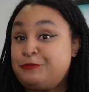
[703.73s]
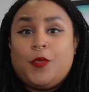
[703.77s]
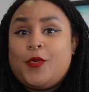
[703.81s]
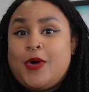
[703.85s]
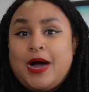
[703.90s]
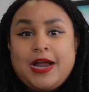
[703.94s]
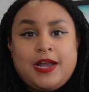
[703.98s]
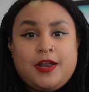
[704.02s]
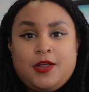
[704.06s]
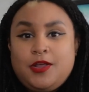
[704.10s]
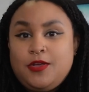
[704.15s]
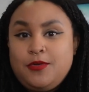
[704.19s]

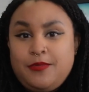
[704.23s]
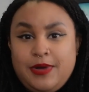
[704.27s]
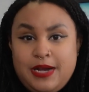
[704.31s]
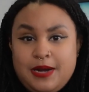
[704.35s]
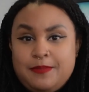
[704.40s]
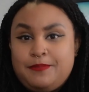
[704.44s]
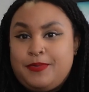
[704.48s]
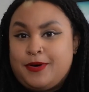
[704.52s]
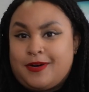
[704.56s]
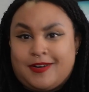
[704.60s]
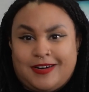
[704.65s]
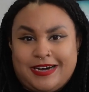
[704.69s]
Why do you
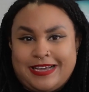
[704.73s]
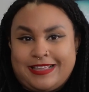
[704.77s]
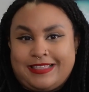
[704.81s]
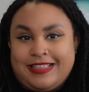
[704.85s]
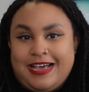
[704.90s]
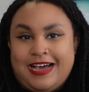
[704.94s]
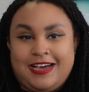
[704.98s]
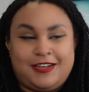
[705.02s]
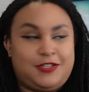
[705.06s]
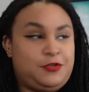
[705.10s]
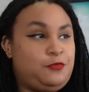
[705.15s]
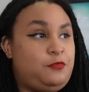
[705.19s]
read a book like
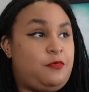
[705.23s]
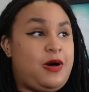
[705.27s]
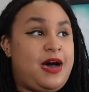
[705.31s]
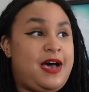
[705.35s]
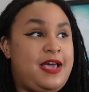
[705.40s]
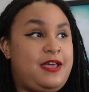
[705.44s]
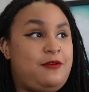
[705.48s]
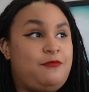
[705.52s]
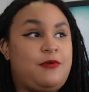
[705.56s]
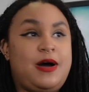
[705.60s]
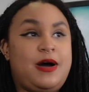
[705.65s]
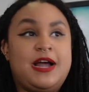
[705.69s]
that?
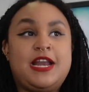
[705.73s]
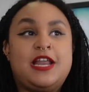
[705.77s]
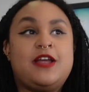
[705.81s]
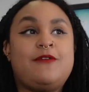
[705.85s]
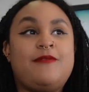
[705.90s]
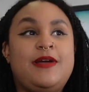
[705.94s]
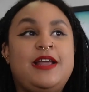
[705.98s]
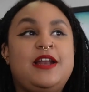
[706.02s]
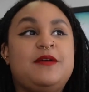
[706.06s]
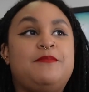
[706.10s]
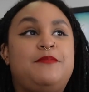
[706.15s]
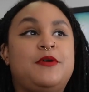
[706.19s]
Why do you
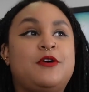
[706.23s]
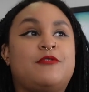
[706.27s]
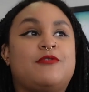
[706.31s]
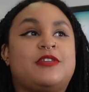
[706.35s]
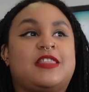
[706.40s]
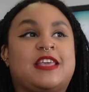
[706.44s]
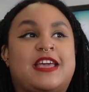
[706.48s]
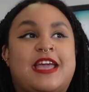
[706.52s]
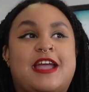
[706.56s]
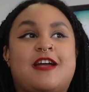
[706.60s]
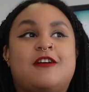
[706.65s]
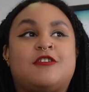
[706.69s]
read a book with
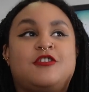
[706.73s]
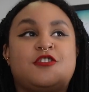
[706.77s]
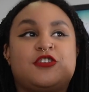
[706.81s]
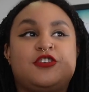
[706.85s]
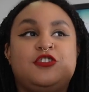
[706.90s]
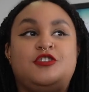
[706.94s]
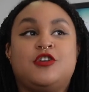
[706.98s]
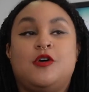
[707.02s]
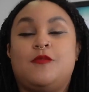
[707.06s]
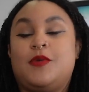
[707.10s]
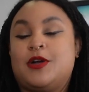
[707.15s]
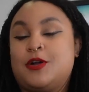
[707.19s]
a character
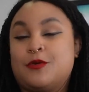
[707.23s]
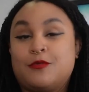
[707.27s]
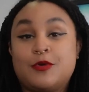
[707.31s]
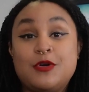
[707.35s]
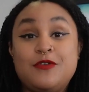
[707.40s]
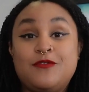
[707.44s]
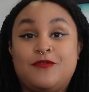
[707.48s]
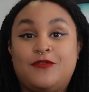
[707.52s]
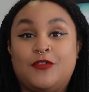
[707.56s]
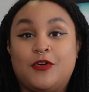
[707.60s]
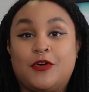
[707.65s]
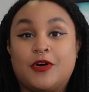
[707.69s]
you don't want to
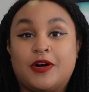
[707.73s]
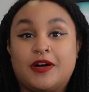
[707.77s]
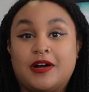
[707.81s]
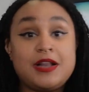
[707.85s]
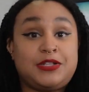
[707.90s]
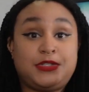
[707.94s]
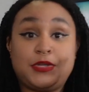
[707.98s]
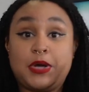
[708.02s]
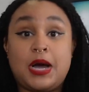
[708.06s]
root for?